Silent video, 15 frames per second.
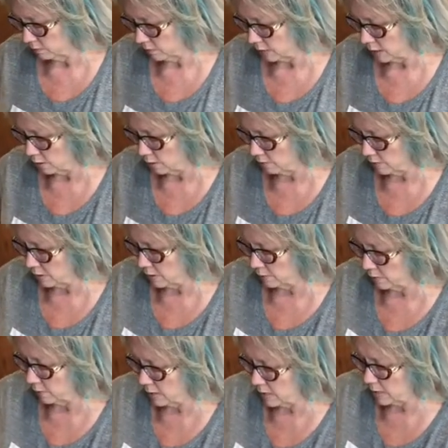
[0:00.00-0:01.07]
over your
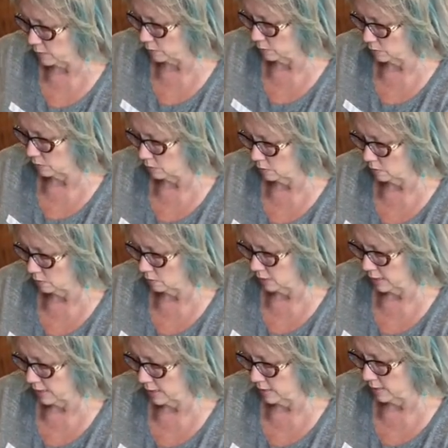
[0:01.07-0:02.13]
Fritos,
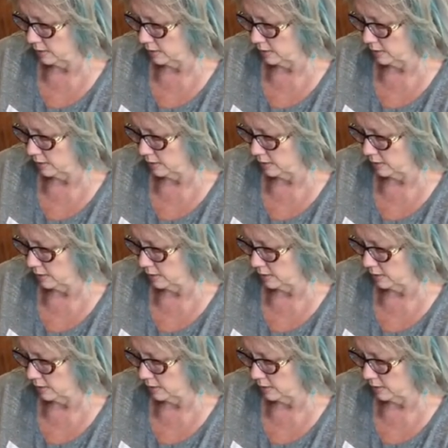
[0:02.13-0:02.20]
okay?